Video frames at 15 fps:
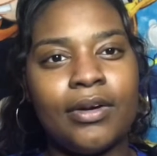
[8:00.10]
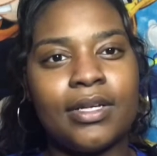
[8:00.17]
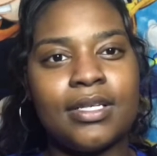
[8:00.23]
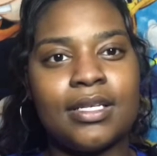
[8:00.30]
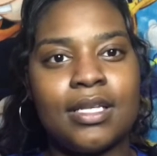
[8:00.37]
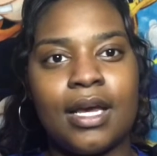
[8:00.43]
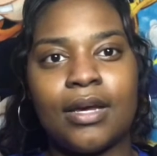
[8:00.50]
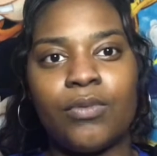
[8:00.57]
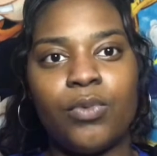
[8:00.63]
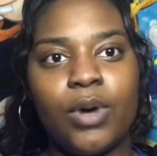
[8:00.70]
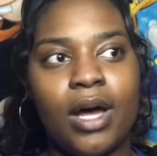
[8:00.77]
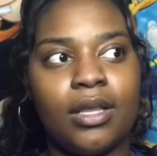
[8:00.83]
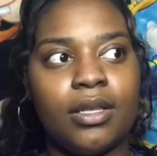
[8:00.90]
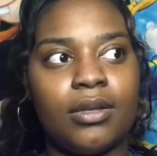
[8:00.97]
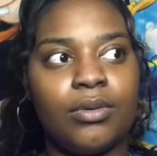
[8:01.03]
it's like,
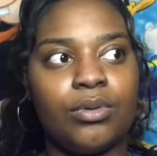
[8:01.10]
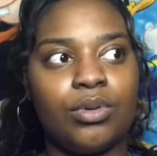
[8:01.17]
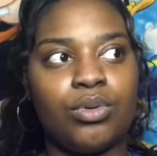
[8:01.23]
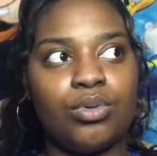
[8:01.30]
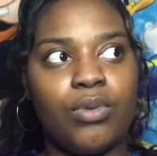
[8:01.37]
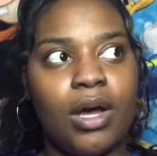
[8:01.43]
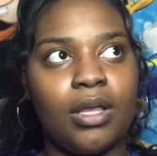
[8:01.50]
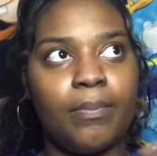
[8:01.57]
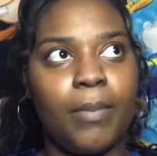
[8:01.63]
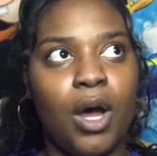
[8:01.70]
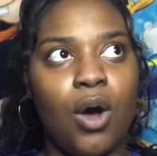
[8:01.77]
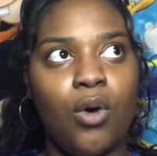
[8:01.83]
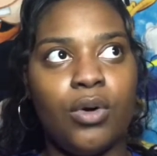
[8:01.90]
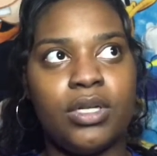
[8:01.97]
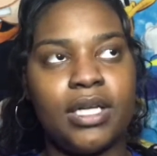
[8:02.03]
well, throughout my
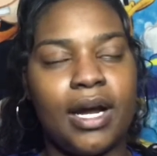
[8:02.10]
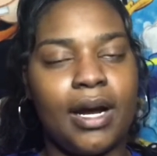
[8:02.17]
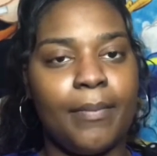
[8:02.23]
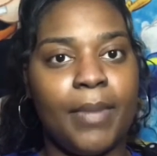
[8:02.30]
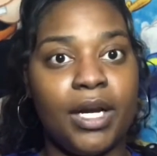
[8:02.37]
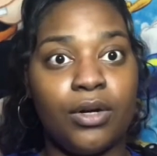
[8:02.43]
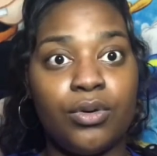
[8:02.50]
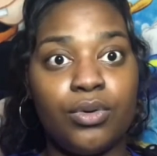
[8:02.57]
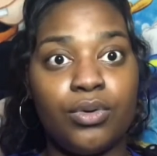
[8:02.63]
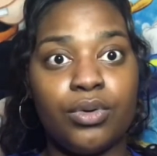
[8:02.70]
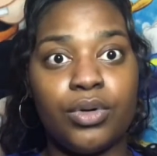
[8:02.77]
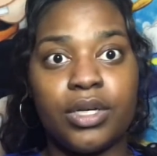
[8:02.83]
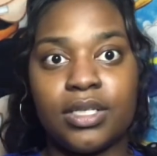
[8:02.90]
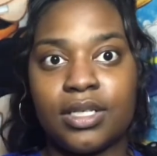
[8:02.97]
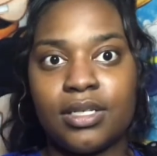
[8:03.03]
whole entire medical
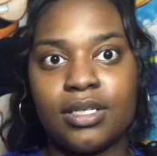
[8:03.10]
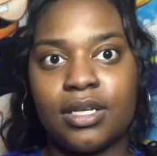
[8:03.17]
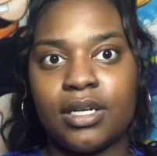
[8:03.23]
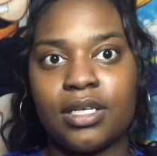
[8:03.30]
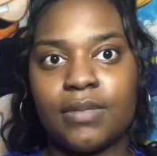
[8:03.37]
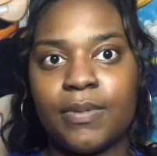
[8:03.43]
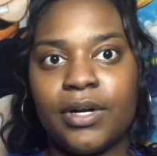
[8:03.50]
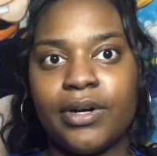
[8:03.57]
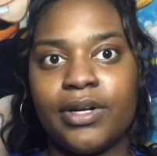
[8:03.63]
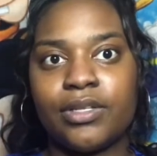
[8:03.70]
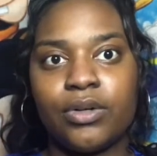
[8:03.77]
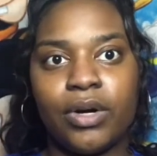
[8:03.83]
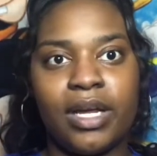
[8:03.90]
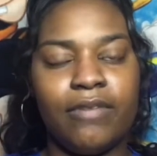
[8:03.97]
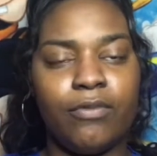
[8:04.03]
assistant experience,
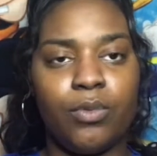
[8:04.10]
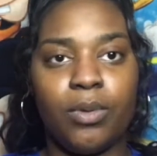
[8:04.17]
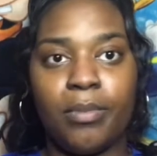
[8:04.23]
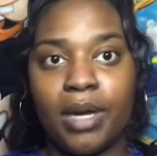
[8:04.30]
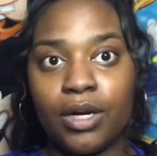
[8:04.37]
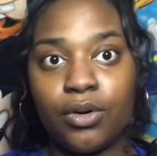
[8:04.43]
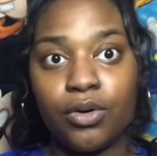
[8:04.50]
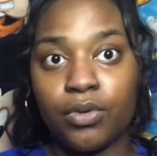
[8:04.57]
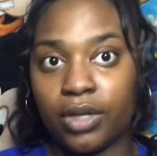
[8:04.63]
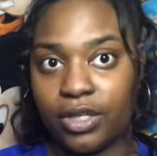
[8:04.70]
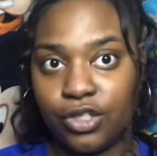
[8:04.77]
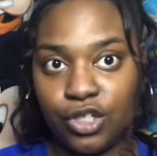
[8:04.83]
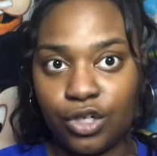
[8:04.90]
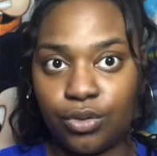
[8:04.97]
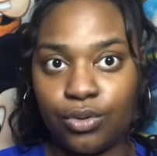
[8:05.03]
or even with medical in
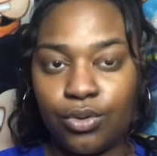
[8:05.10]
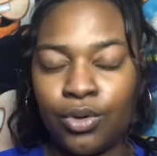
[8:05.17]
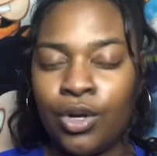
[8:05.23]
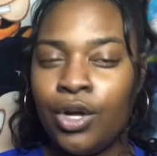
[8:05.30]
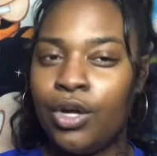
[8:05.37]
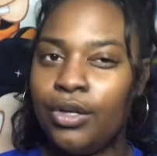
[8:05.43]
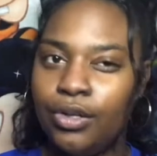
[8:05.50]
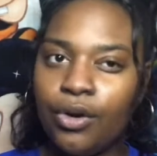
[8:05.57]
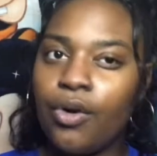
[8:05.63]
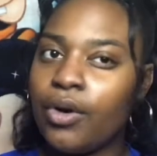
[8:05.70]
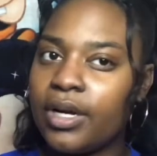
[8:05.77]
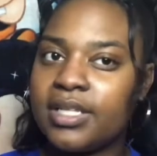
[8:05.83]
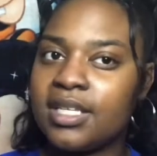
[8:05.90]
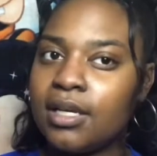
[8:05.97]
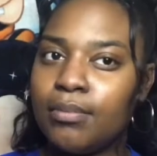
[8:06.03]
general, you're going to
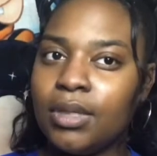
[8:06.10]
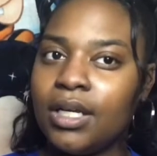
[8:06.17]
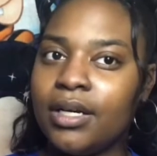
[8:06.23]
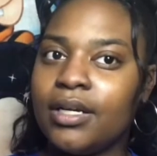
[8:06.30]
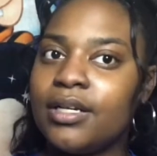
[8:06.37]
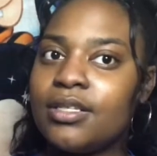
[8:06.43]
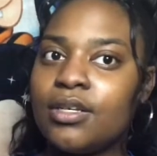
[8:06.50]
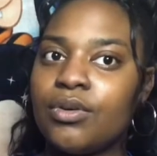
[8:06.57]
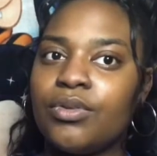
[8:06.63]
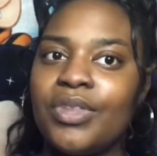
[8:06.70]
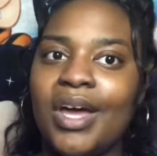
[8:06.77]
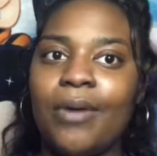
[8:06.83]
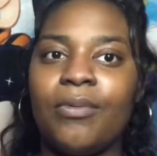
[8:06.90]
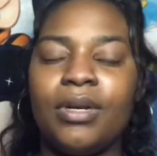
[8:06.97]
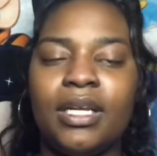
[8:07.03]
see blood. So
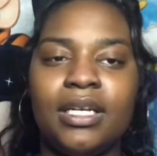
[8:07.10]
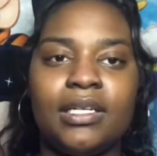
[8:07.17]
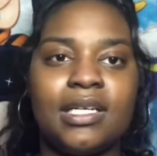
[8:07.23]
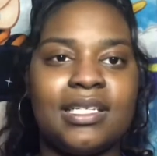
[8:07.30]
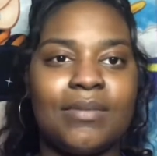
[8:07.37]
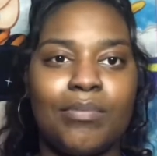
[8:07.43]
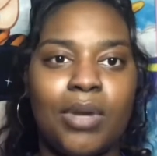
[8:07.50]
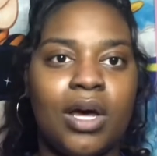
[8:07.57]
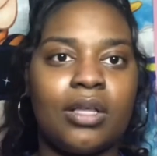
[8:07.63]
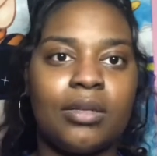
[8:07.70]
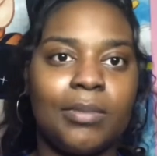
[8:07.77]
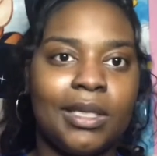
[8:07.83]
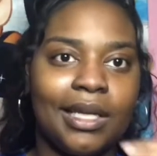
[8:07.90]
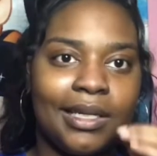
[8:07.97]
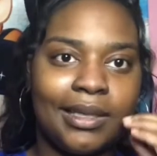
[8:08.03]
that really doesn't bother
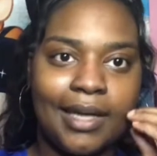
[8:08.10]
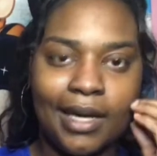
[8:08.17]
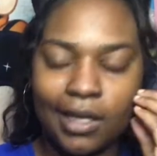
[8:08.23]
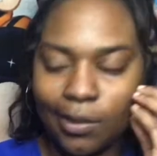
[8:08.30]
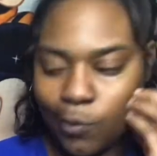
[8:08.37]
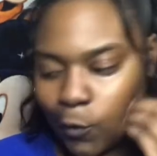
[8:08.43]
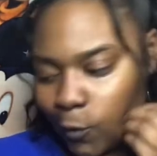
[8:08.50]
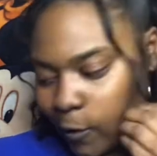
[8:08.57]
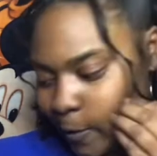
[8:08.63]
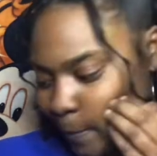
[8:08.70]
me like that anymore.